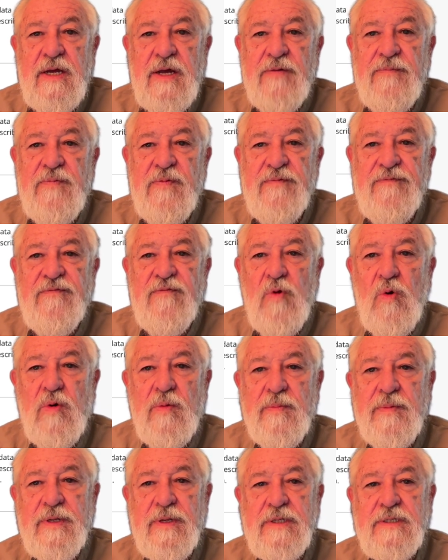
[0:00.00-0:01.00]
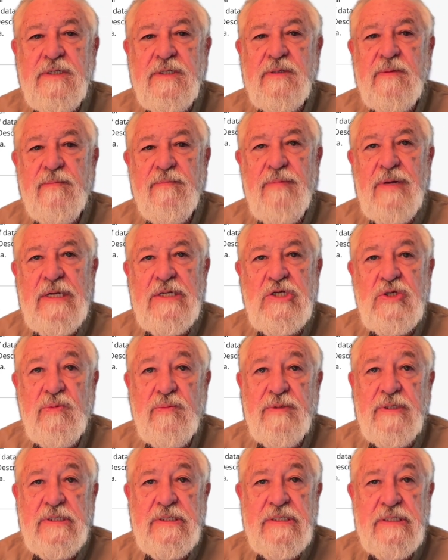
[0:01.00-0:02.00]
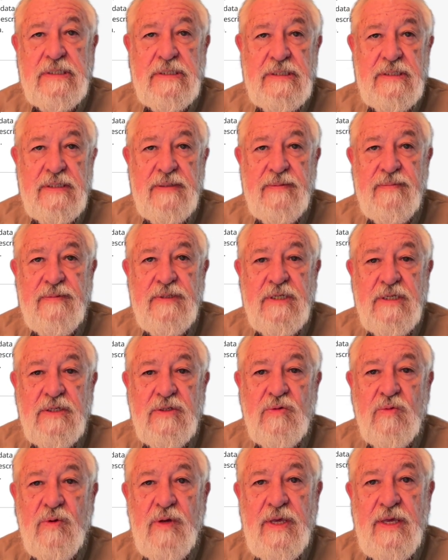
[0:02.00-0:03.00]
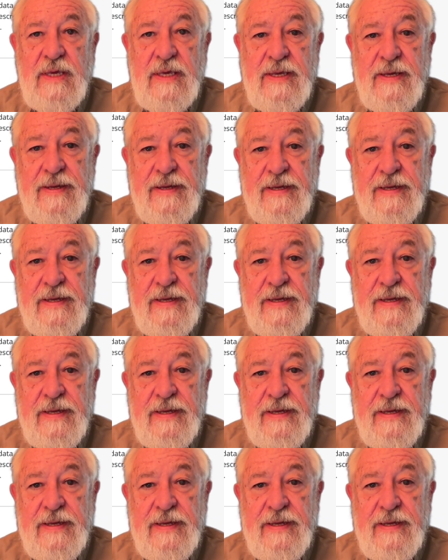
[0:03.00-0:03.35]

of performance measurement systems this week.